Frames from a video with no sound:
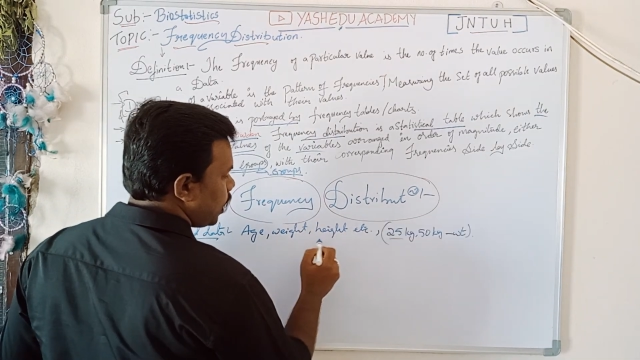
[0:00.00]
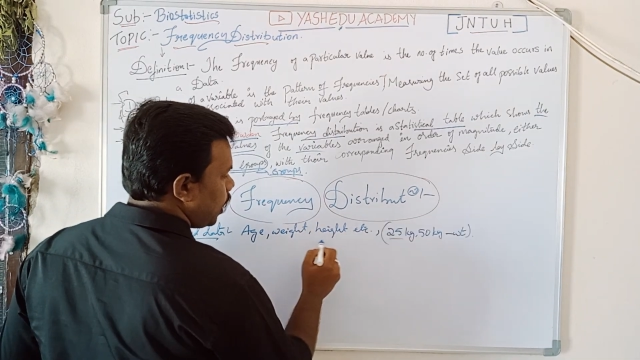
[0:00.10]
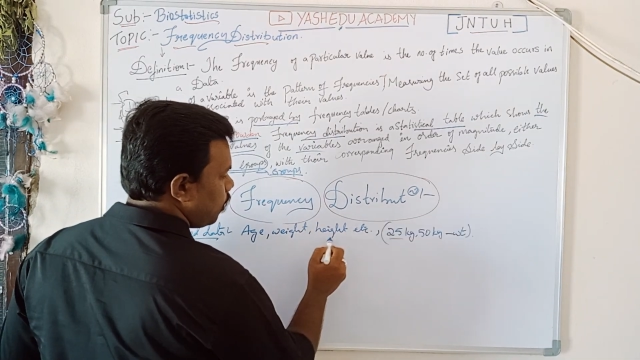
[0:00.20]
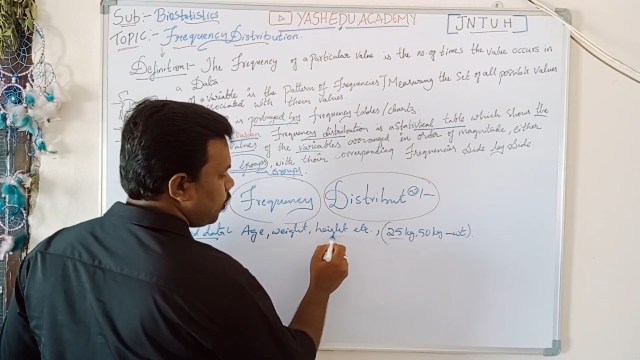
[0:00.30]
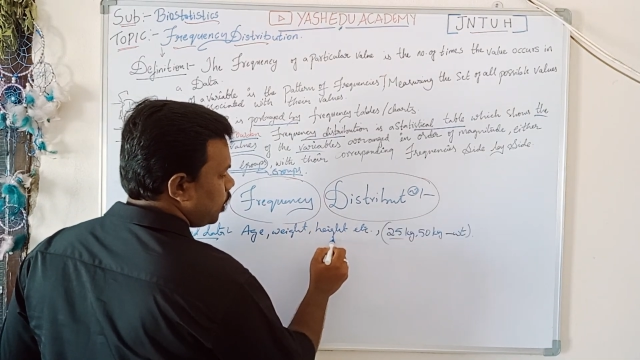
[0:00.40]

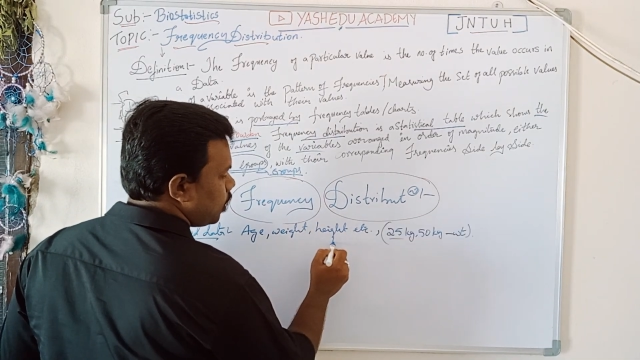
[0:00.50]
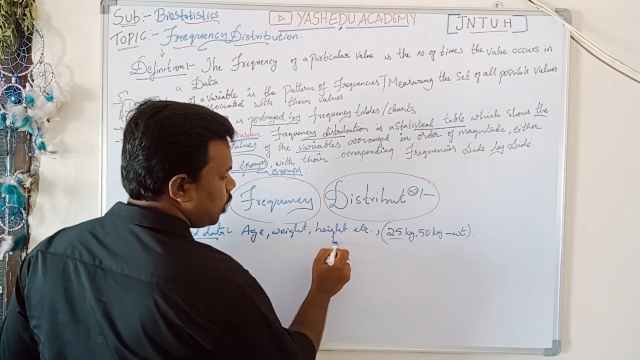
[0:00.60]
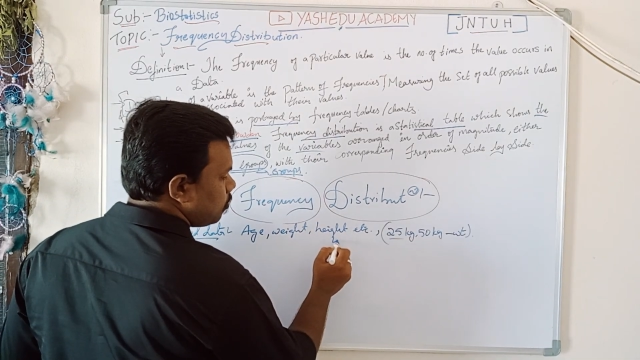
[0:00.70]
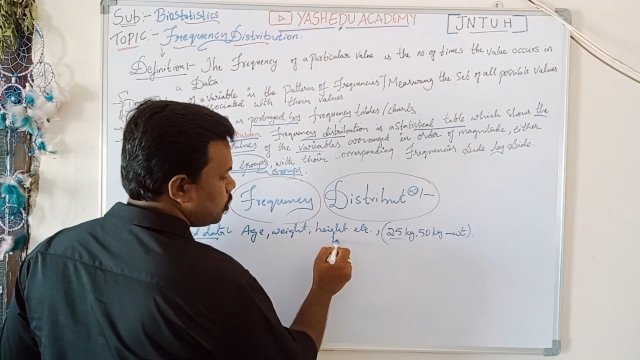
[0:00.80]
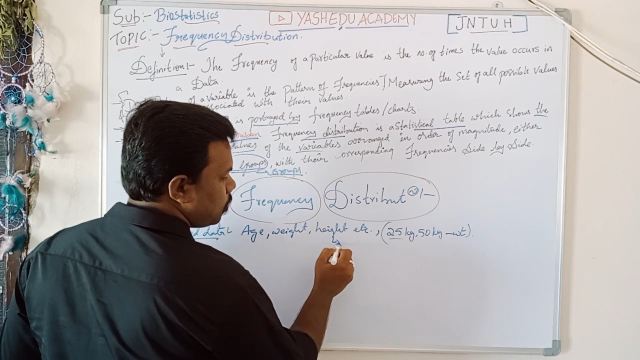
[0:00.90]
And when it
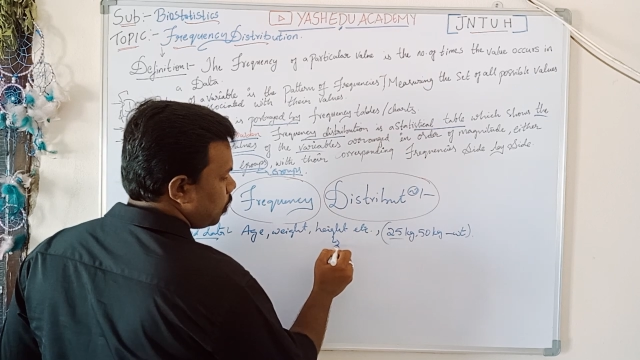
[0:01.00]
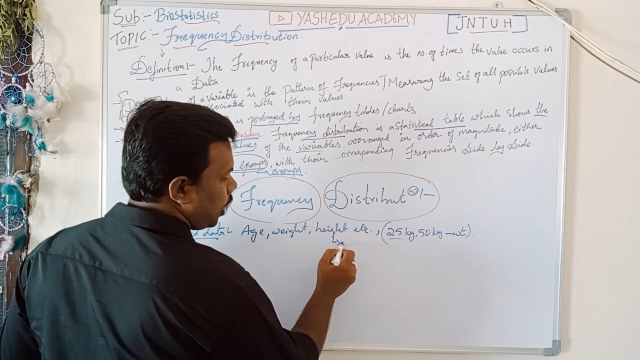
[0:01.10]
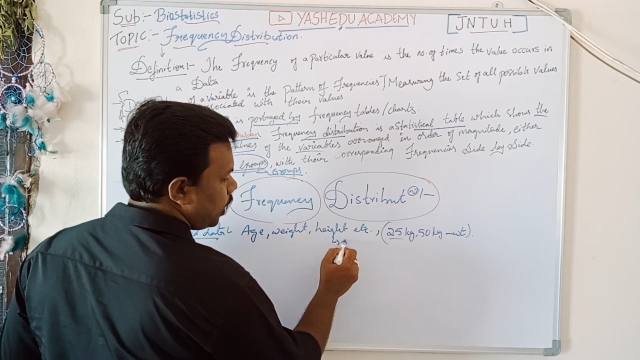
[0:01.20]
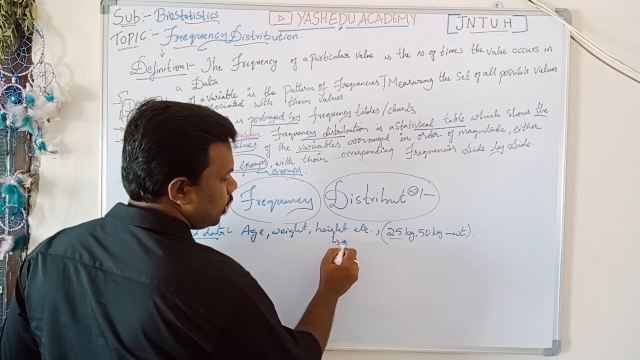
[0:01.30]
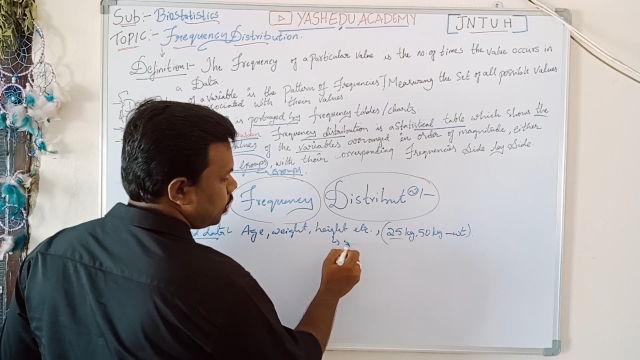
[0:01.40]
comes to
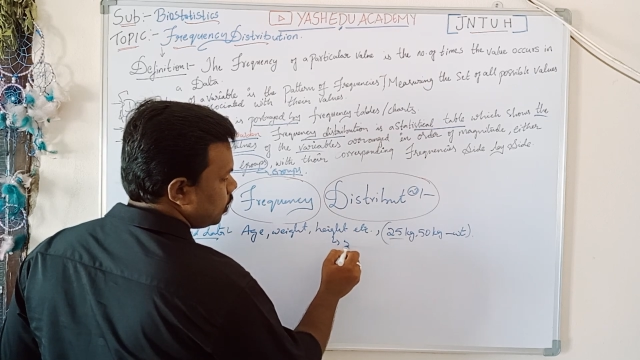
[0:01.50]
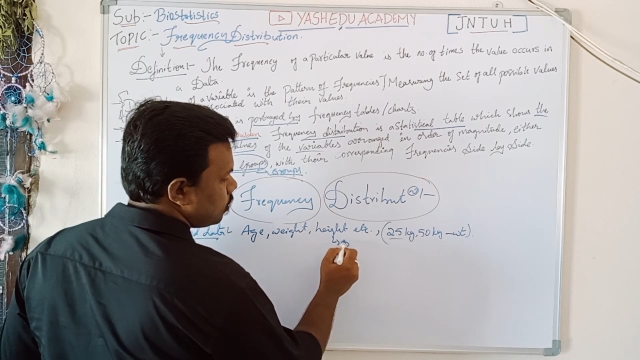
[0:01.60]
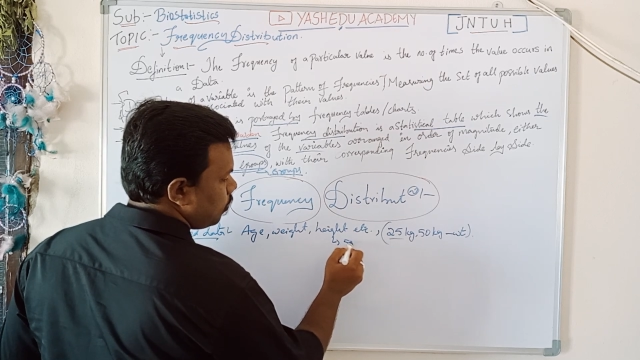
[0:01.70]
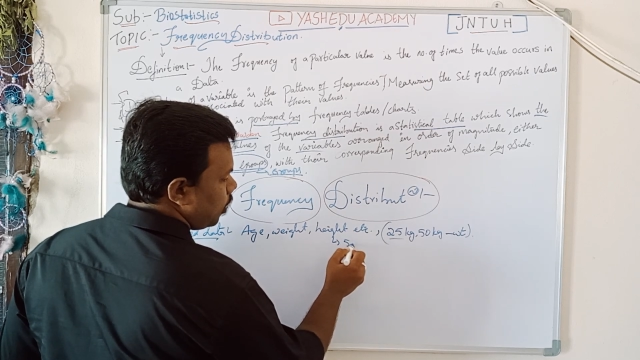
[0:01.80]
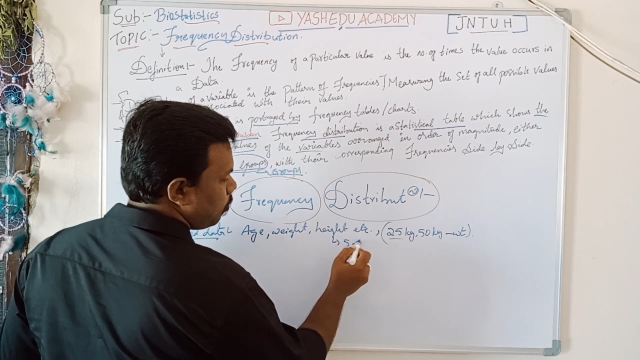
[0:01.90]
height, it is
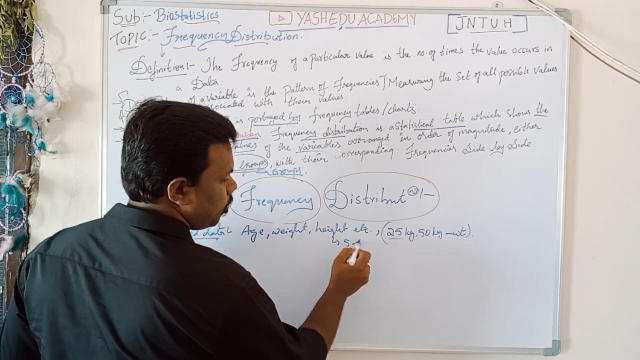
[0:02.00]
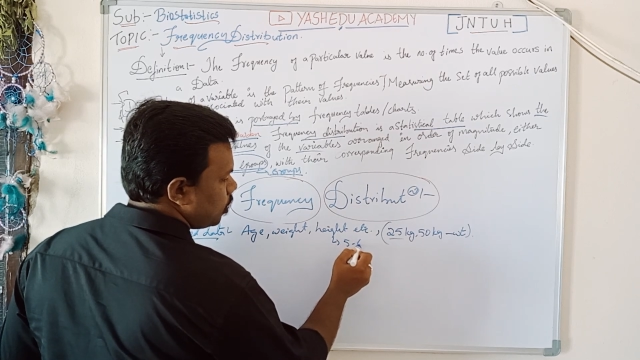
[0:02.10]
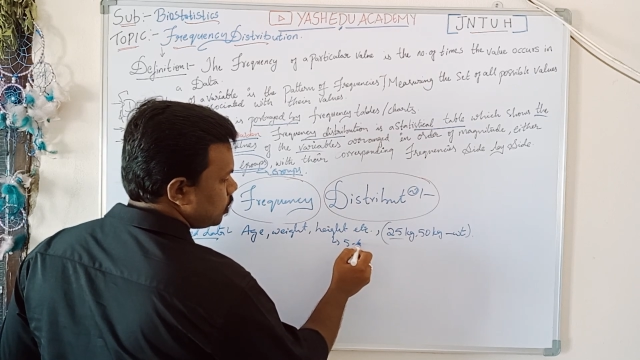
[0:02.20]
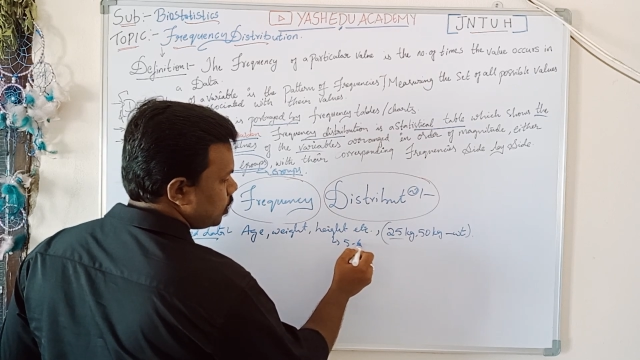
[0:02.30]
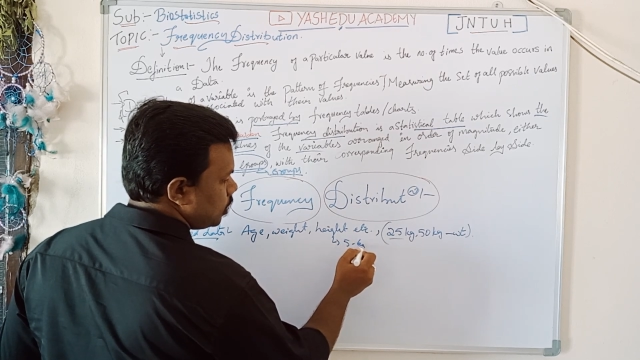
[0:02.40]

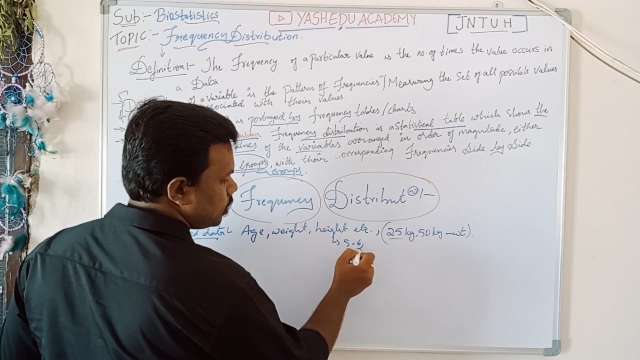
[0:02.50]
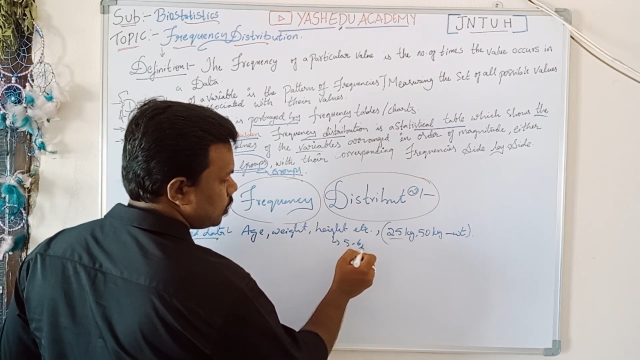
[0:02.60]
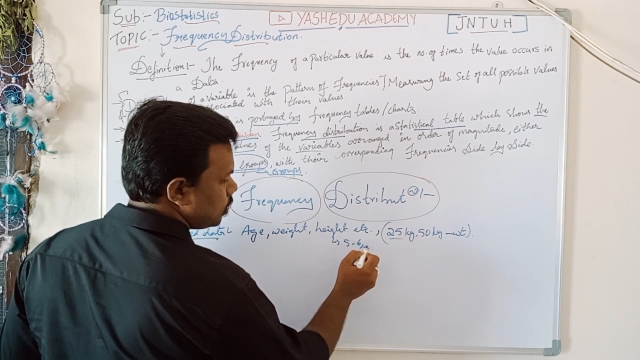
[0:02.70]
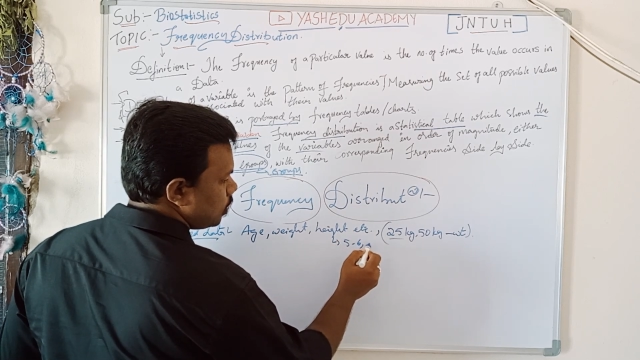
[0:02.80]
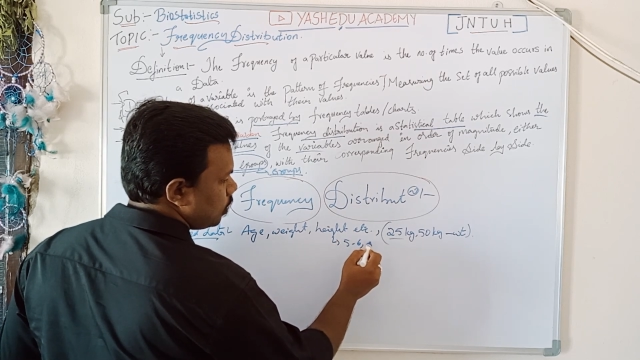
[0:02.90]
5.6,